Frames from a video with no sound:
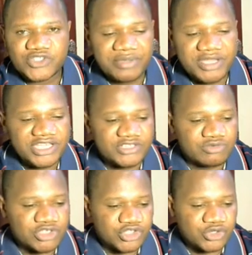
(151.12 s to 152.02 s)
opened, it
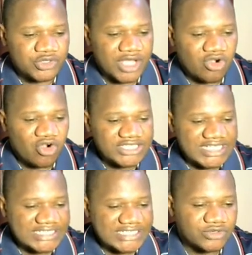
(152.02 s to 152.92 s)
will show you the
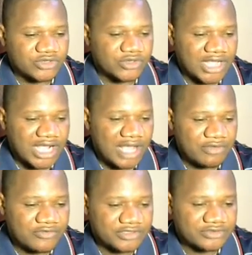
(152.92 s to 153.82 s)
content. So you'll come
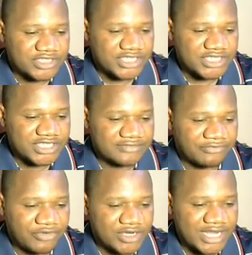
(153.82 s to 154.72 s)
over to this
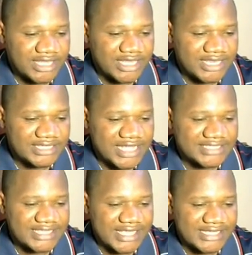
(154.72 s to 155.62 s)
folder here that
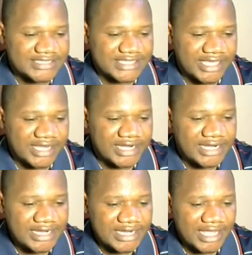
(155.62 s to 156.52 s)
has Excel
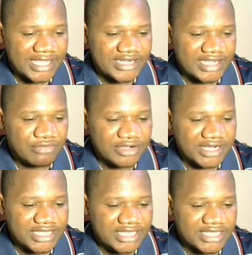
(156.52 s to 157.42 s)
and double
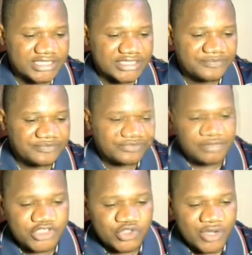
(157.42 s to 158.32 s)
click it.
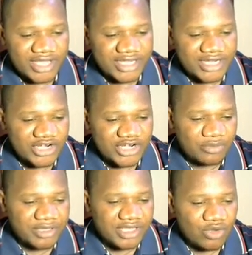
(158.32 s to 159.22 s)
Please go ahead and
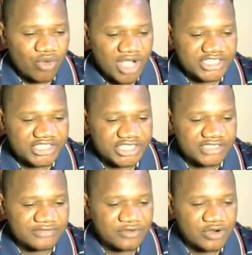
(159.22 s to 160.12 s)
open the
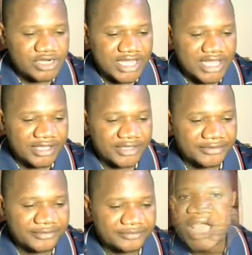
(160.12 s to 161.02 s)
worksheets folder.
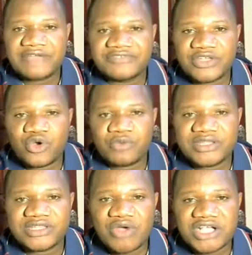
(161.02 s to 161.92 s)
After you
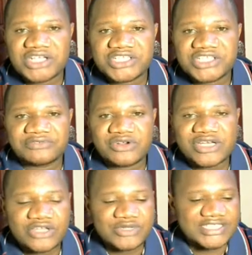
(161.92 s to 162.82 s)
open the worksheets
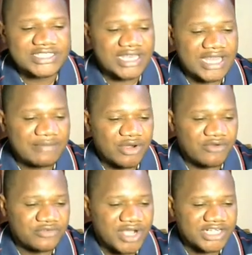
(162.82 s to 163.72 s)
folder, you'll see the number
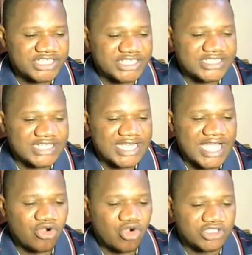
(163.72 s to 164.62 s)
of worksheets that
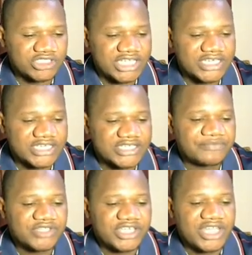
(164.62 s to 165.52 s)
are contained
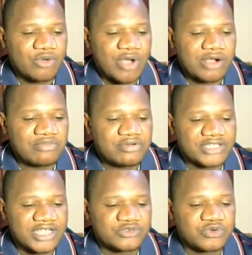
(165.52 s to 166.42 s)
in the
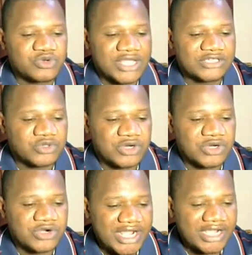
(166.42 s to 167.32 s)
workbook that you would like to
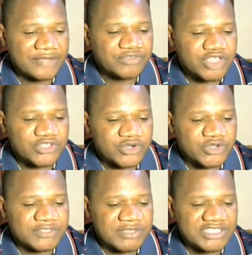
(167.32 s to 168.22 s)
crack. So
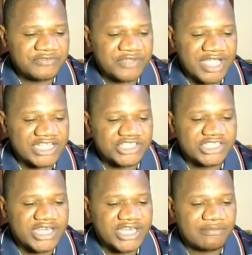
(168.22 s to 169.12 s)
specifically
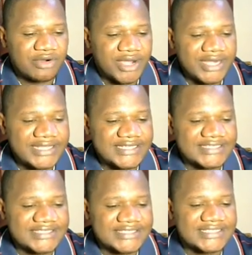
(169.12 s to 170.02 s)
sheet number one
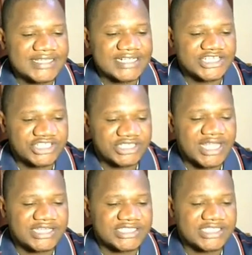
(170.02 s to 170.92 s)
is the sheet
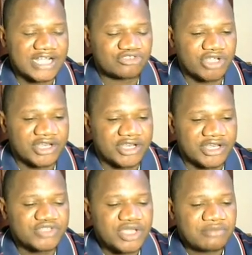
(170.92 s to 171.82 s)
that is actually
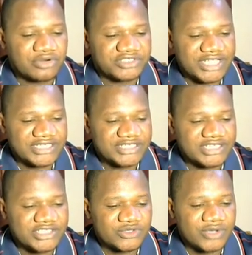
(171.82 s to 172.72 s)

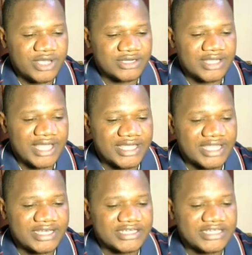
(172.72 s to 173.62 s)
protected. So I'll go
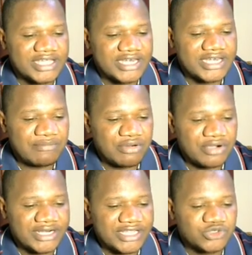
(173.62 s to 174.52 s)
ahead and double
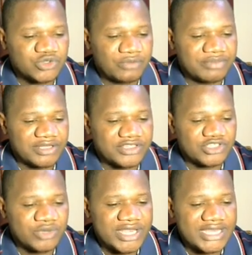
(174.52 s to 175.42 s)
click to open
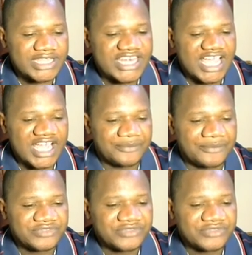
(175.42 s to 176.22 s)
this one in a